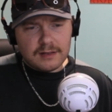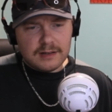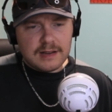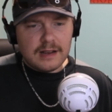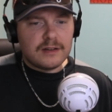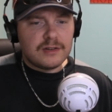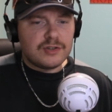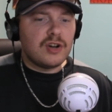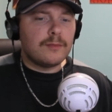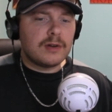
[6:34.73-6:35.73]
The assailant
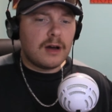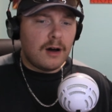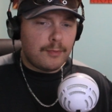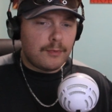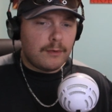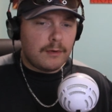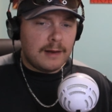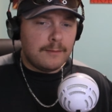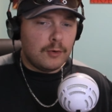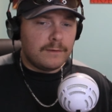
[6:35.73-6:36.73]
jumped up
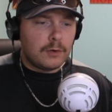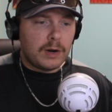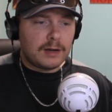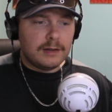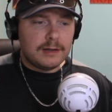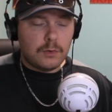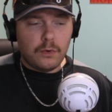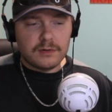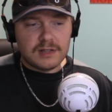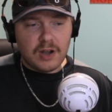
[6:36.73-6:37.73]
and moved quickly
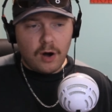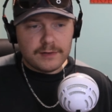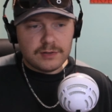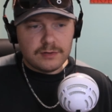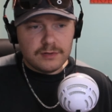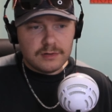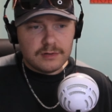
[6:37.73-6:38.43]
towards the officers.